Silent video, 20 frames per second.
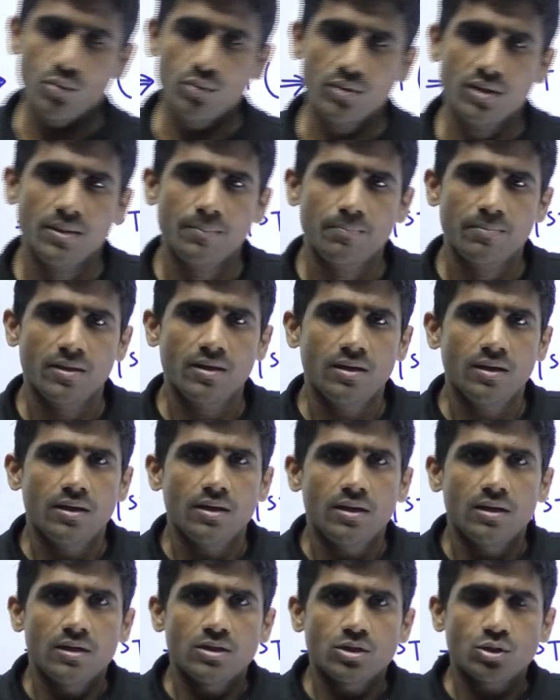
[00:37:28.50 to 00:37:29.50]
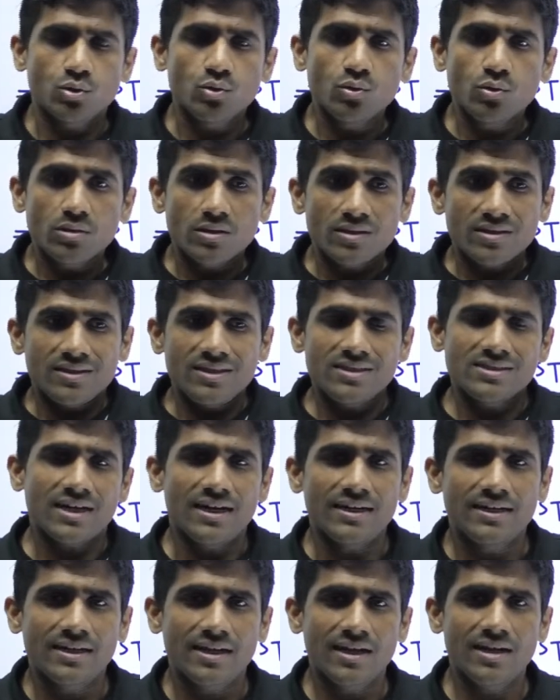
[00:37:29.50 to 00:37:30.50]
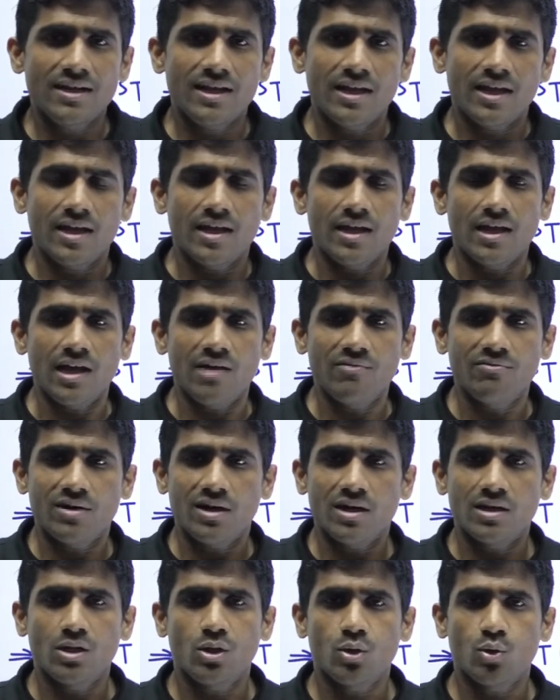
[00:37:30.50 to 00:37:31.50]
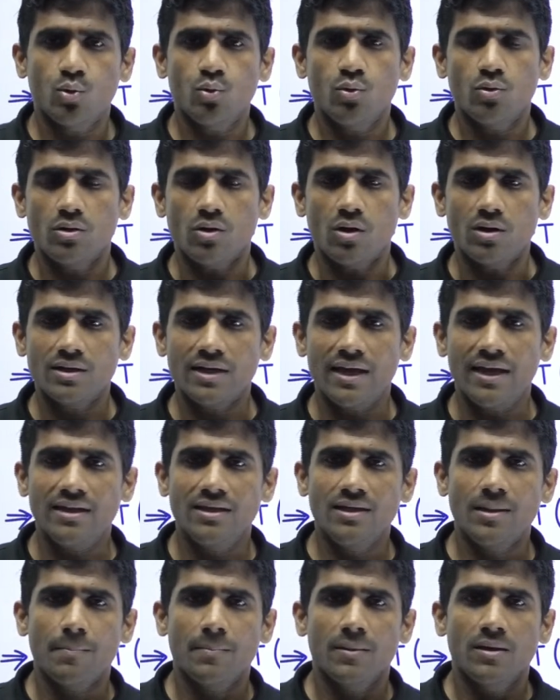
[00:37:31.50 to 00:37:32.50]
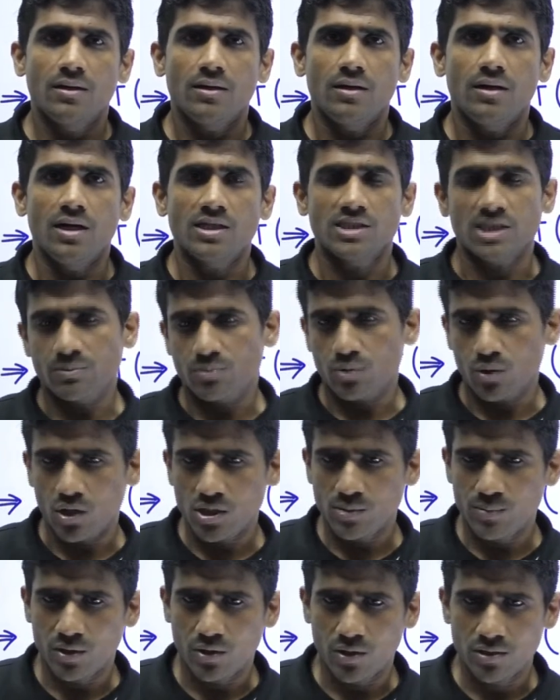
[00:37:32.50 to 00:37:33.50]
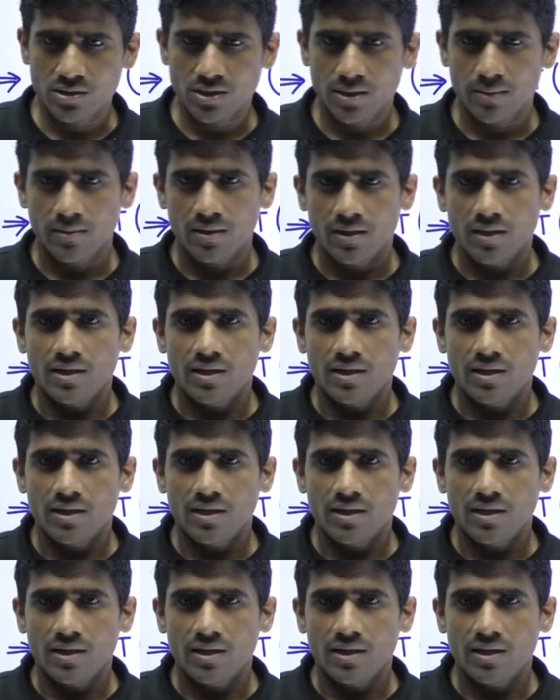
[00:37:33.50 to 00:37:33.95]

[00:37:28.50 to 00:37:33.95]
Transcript: Okay, so this article have not any sub clause, because